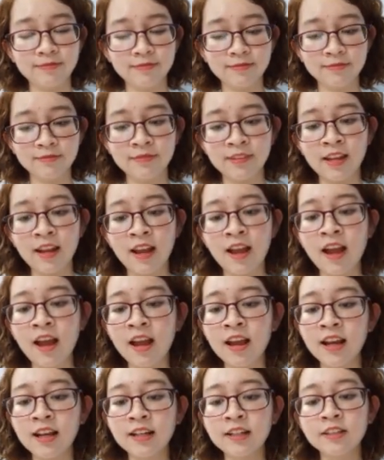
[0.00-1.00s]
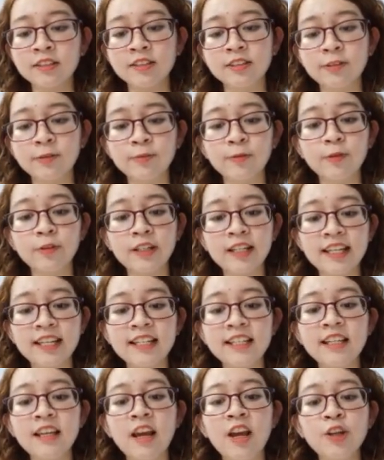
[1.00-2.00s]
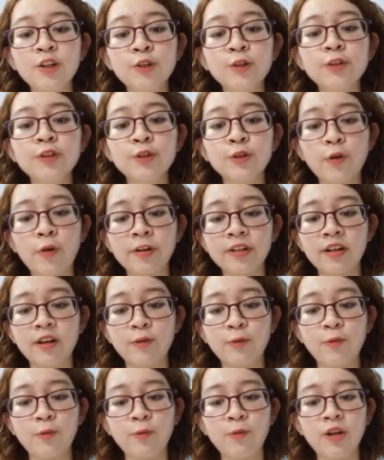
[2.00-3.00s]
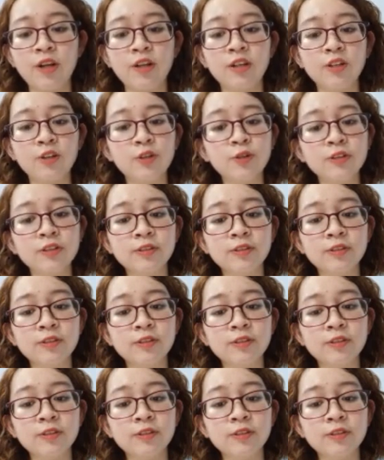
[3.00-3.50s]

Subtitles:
There are some frequently used shortcuts we use